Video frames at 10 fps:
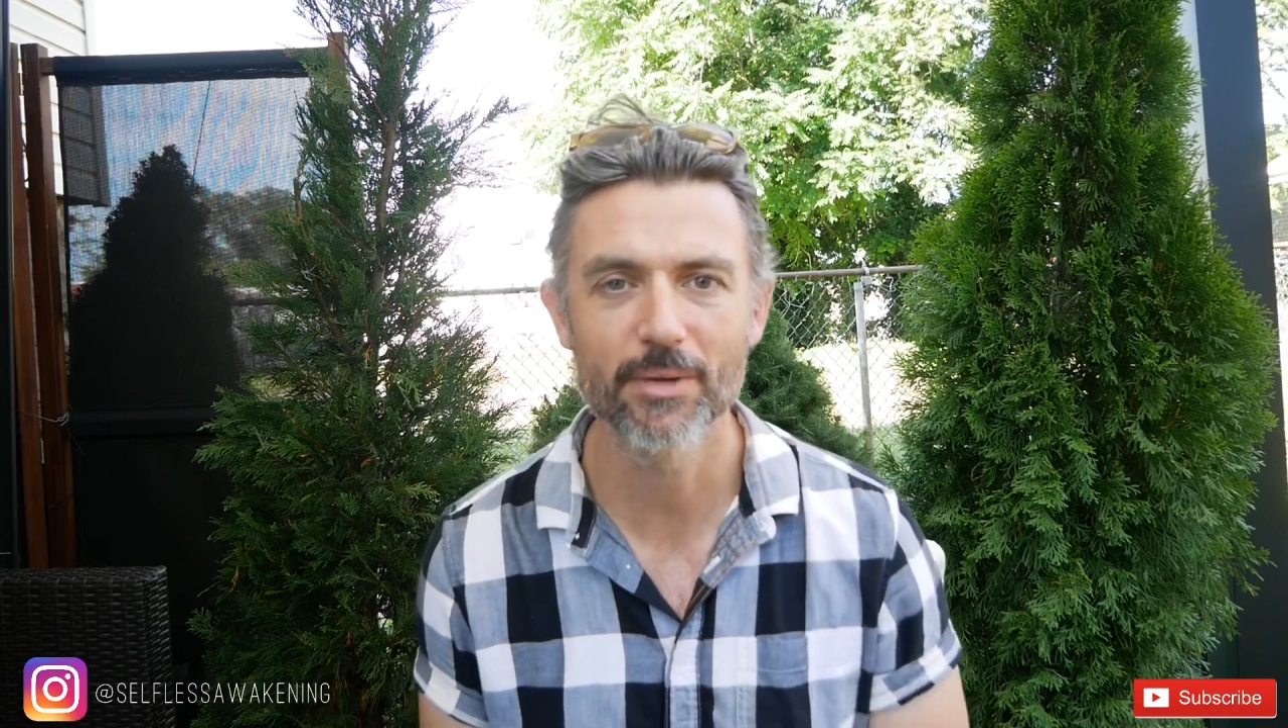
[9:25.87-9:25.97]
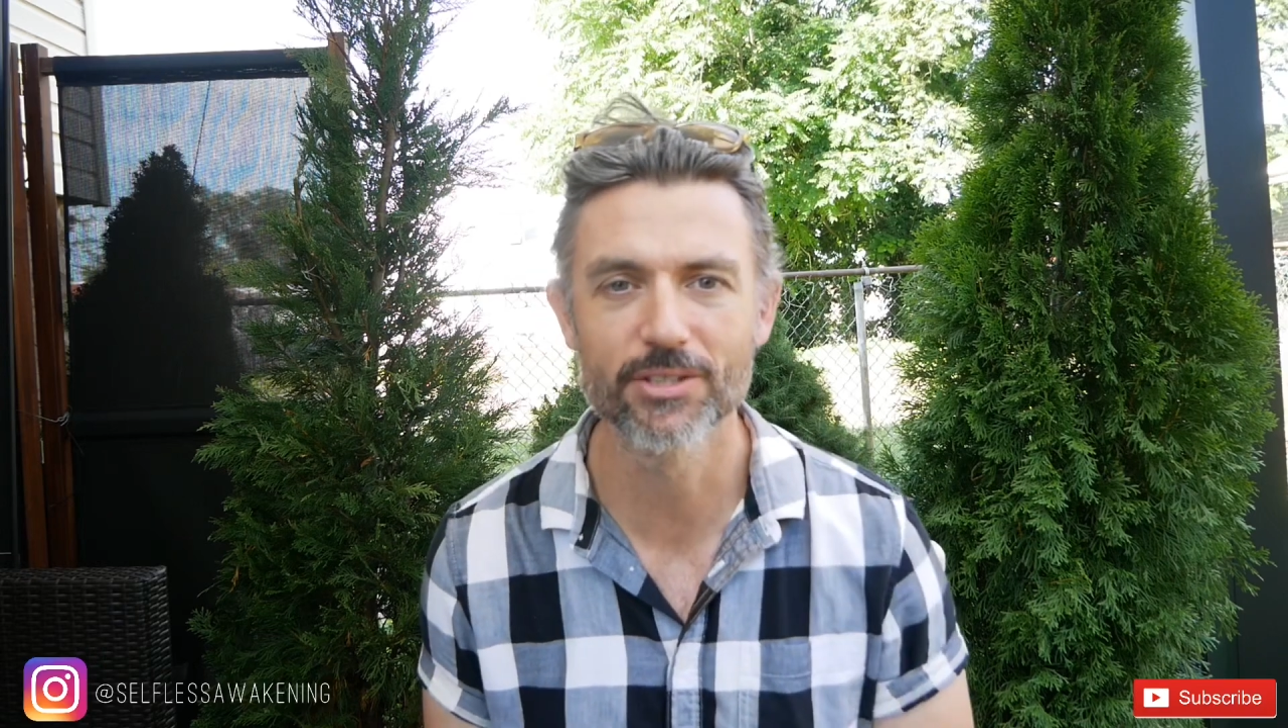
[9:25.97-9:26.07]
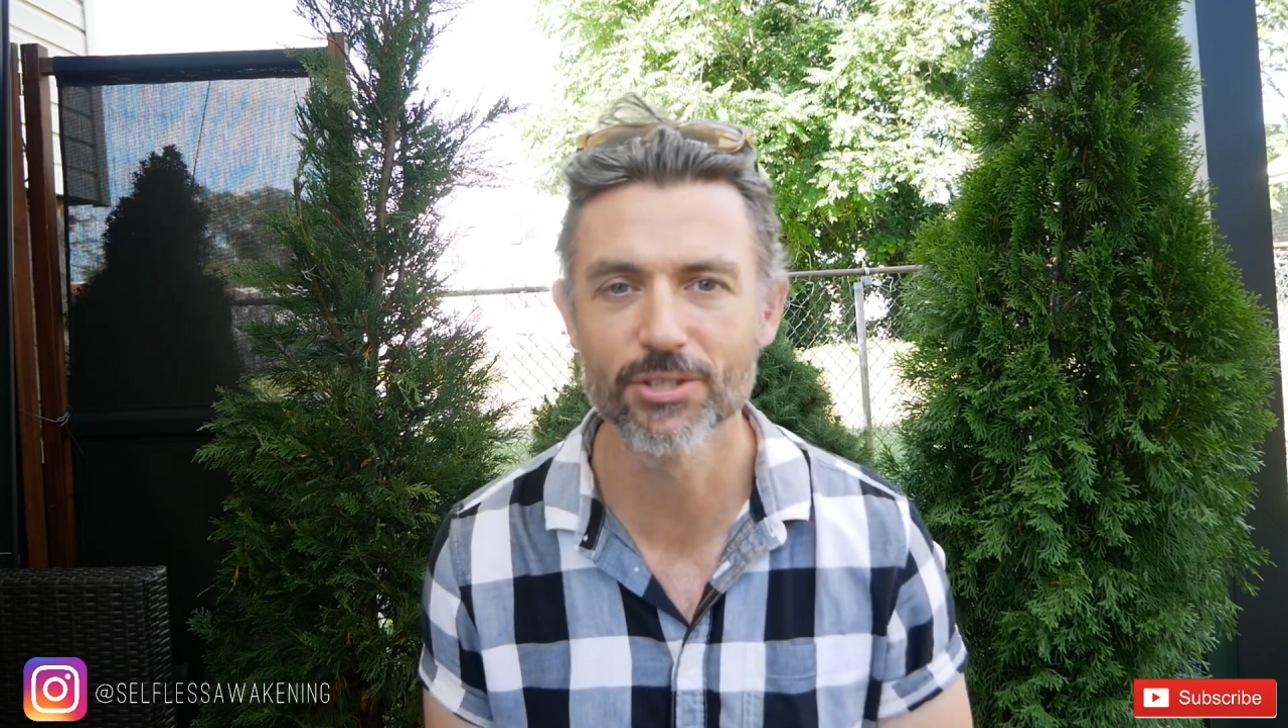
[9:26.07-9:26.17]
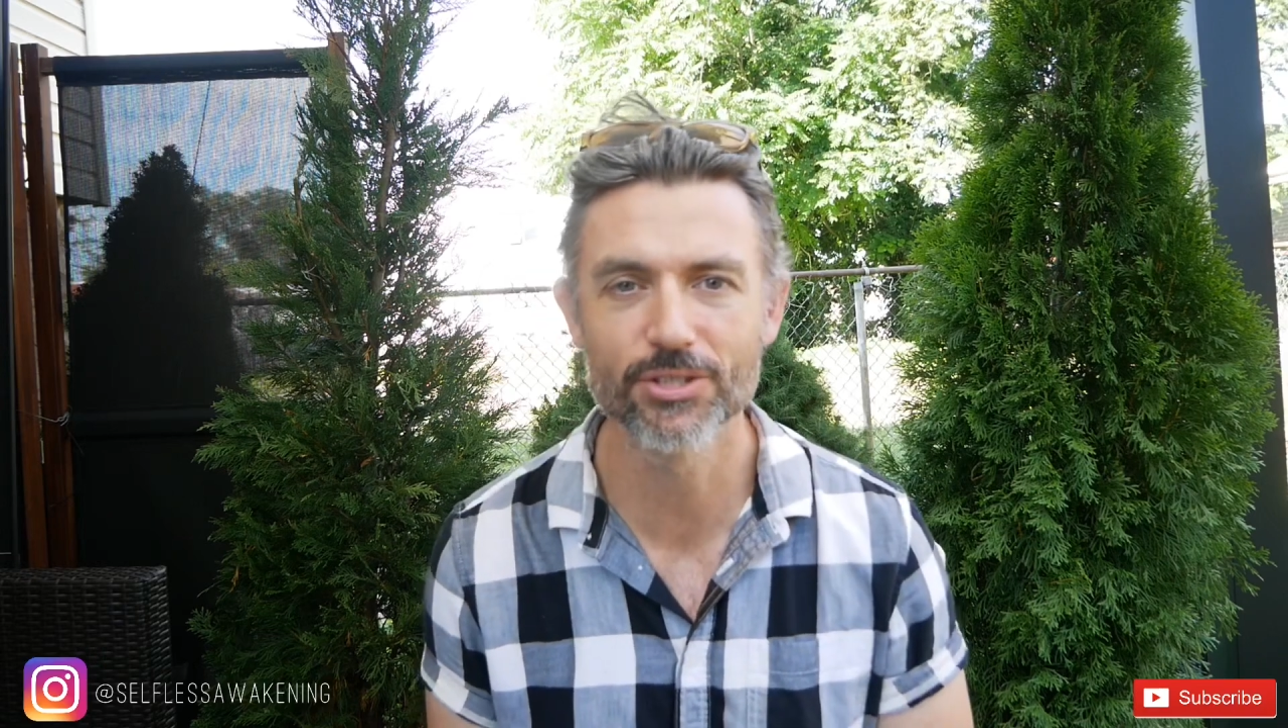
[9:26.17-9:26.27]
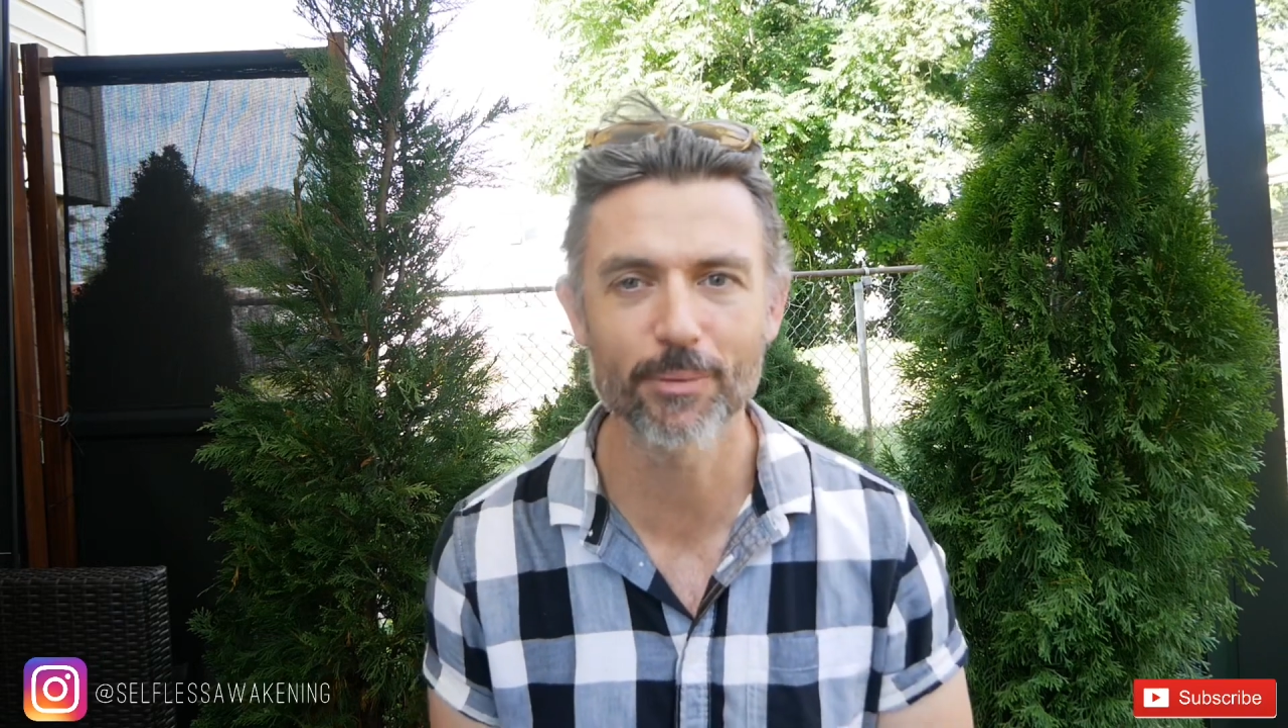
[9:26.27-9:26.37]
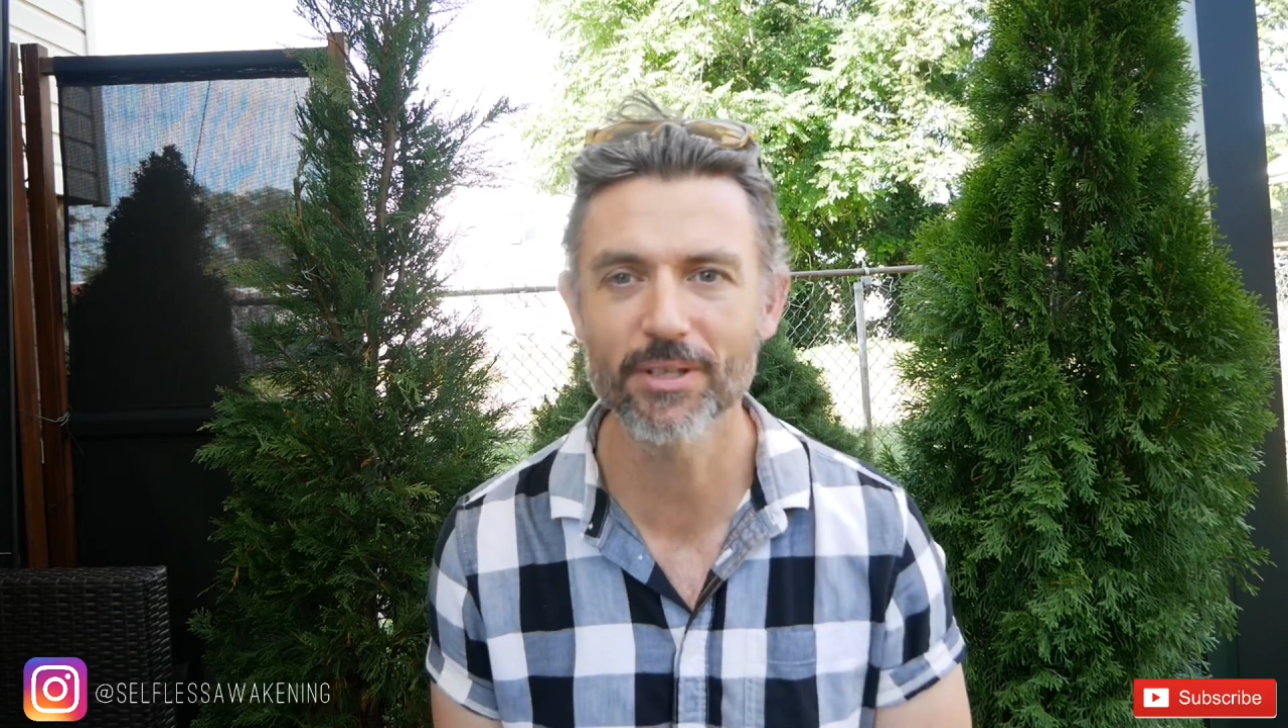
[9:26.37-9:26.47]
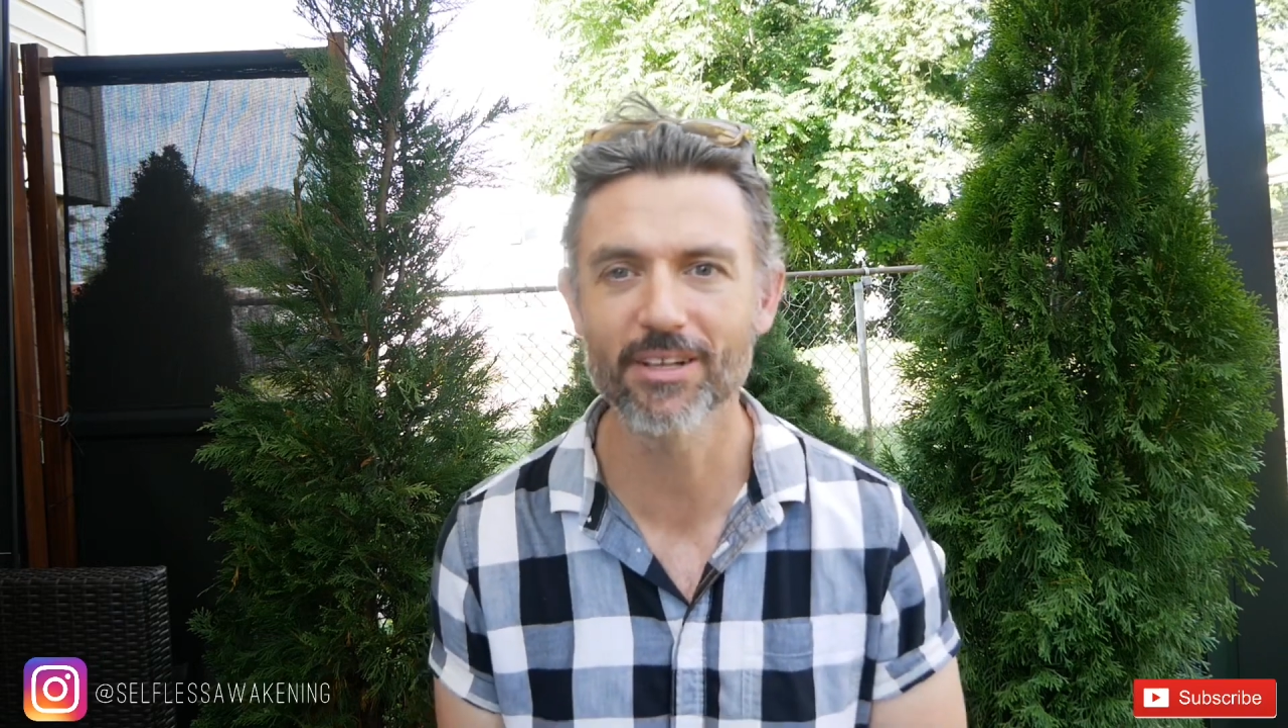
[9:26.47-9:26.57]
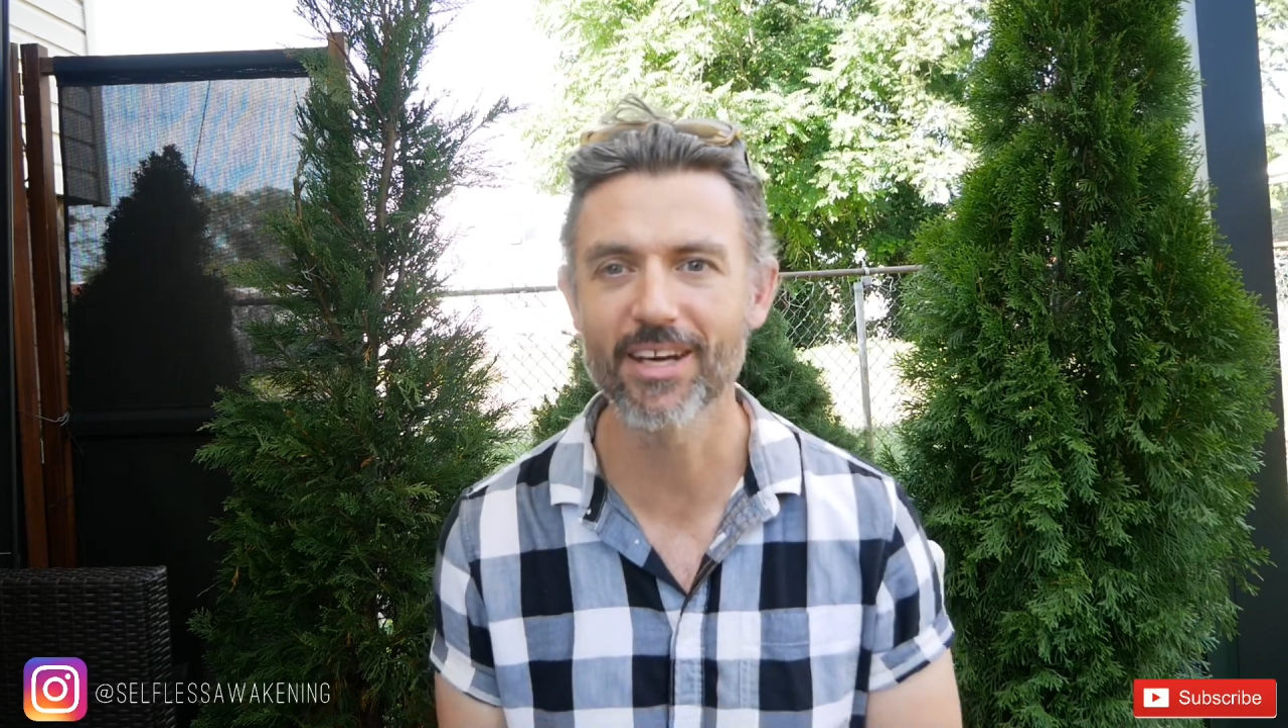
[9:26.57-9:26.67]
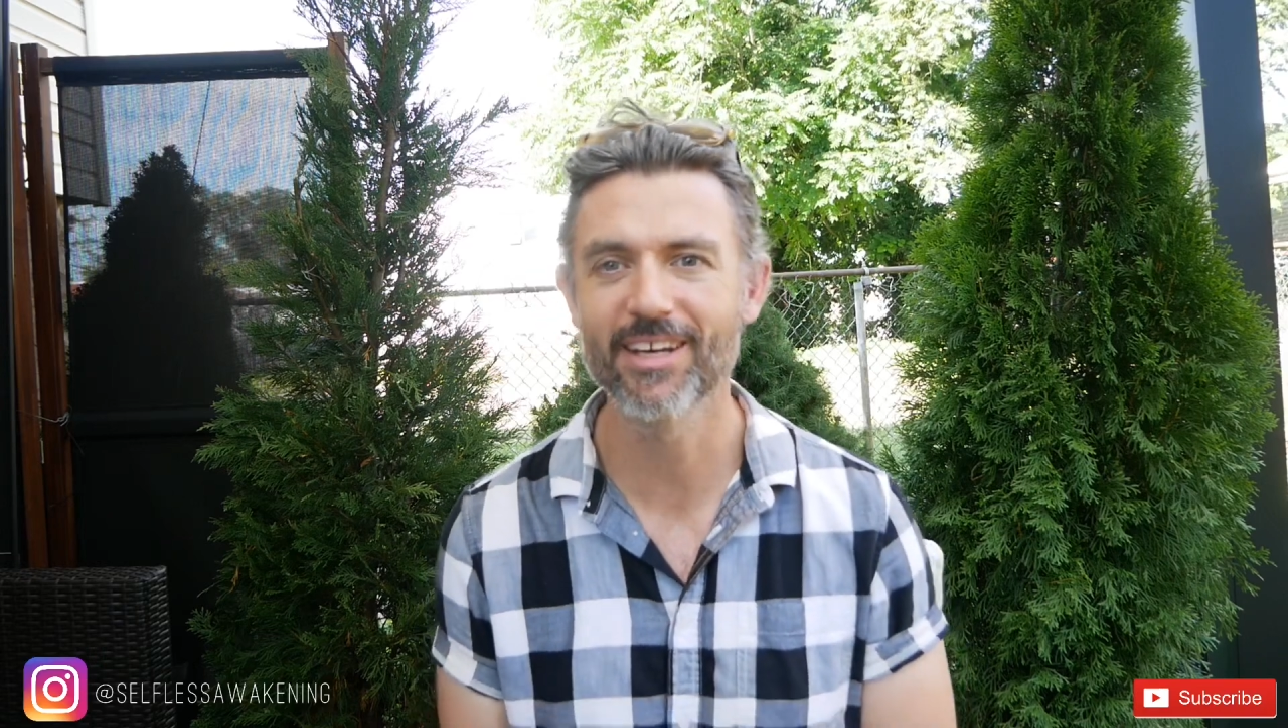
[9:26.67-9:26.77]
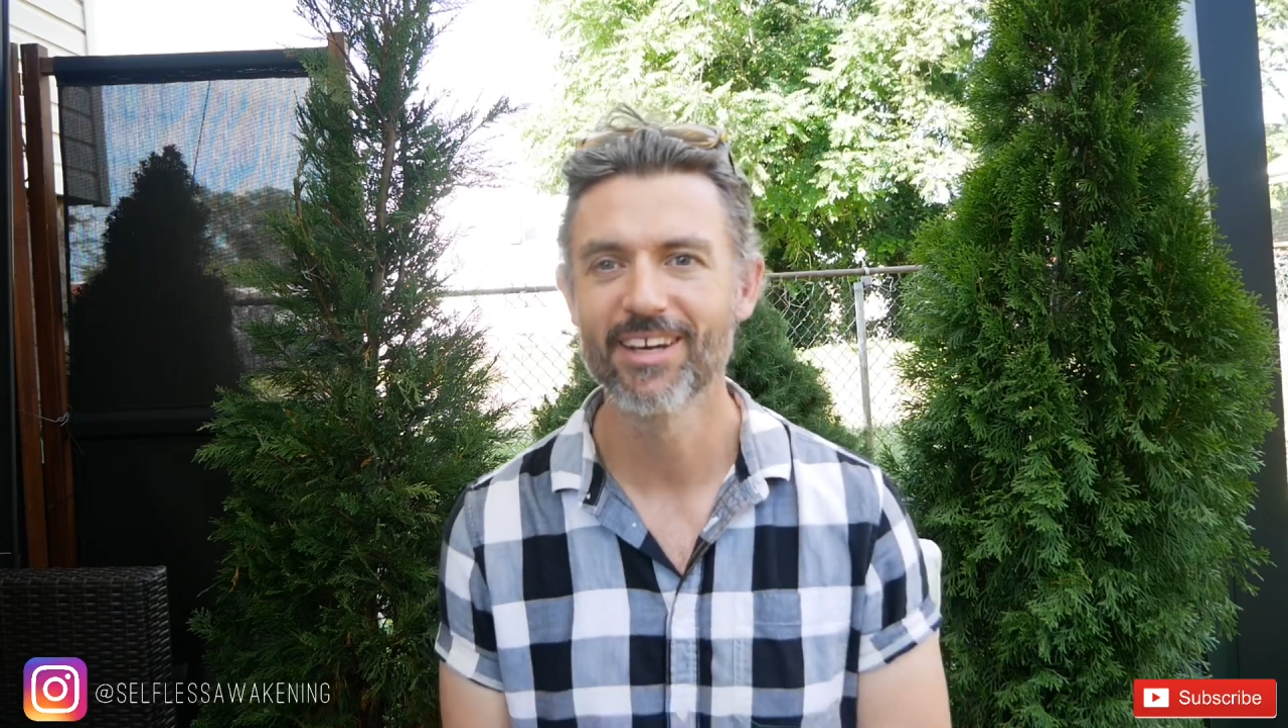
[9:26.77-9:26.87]
There's something
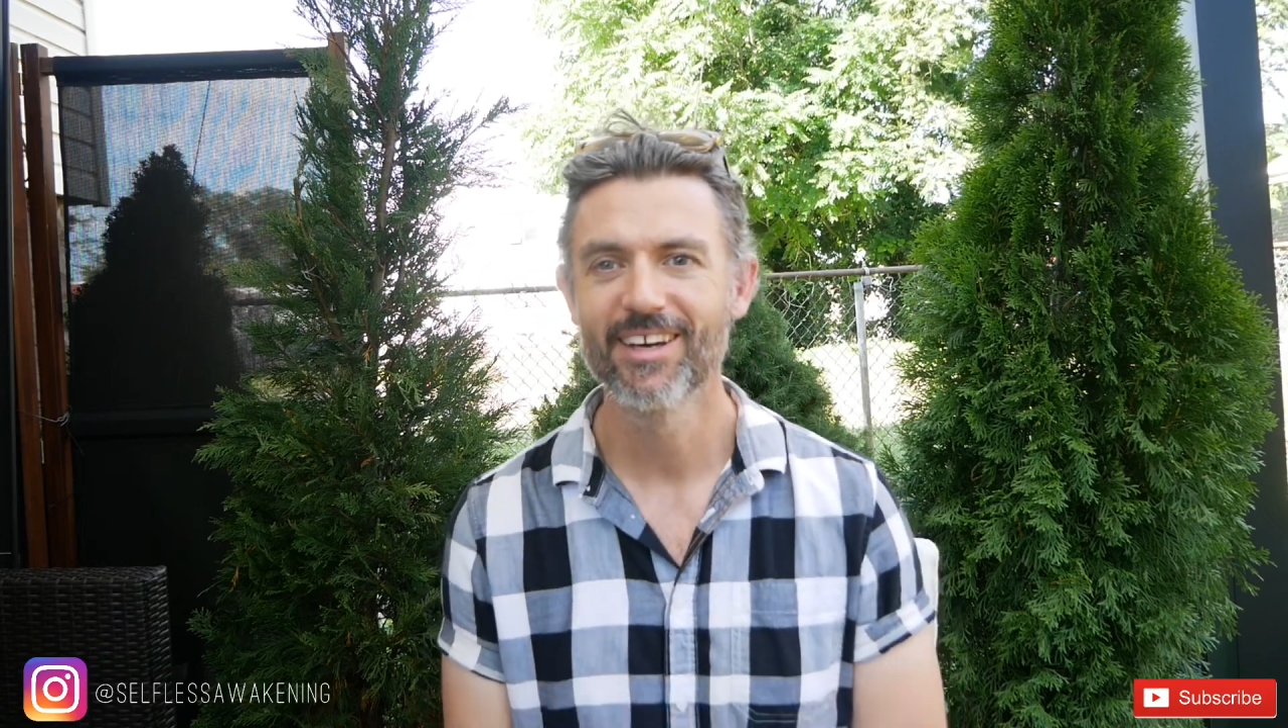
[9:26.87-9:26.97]
like,